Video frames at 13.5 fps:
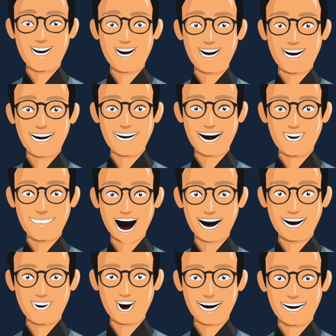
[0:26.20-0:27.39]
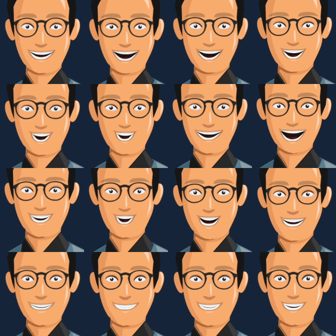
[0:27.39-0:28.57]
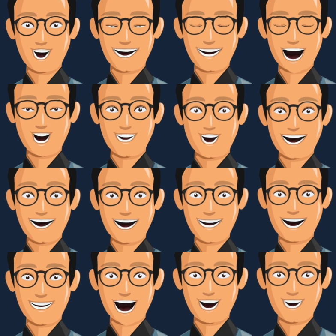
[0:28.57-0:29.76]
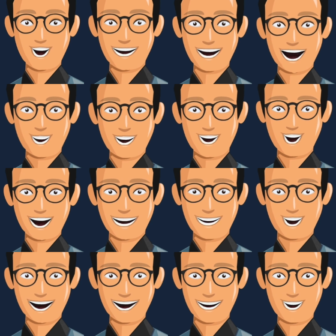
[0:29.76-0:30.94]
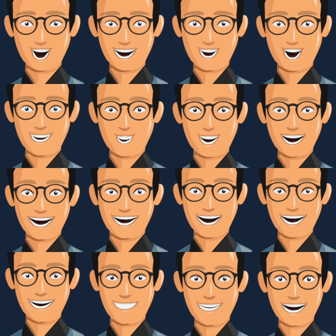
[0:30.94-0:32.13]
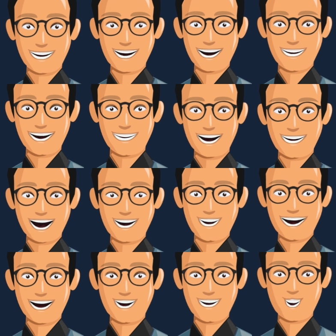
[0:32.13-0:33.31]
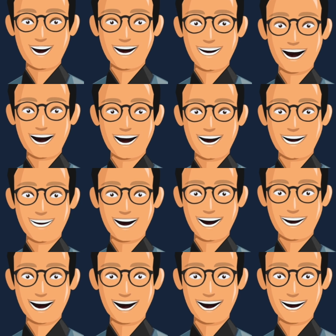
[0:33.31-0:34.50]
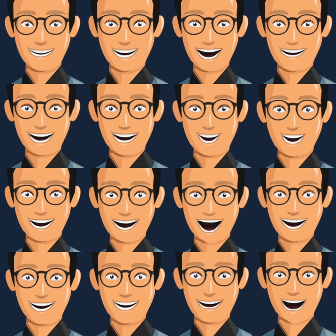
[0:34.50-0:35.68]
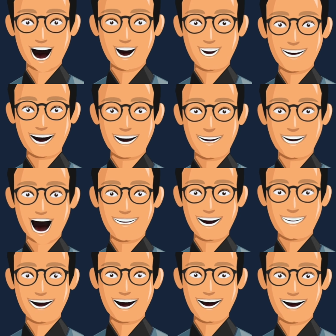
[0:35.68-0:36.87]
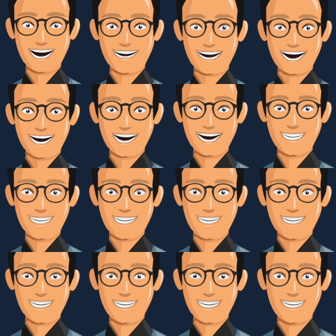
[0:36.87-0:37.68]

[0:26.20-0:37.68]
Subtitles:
Content marketing is an industry term that describes a set of content creation and distribution processes, as well as techniques used to engage with customers in order to create demand for your products and services.